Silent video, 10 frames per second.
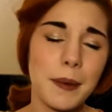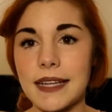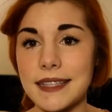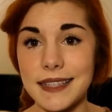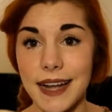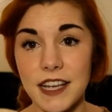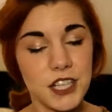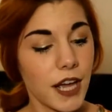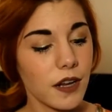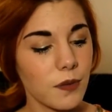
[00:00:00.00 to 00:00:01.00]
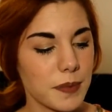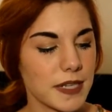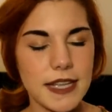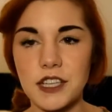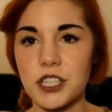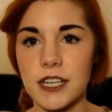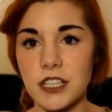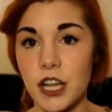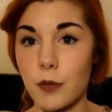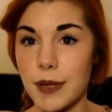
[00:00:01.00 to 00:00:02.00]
It is an eyeshadow, but it's actually an eyeshadow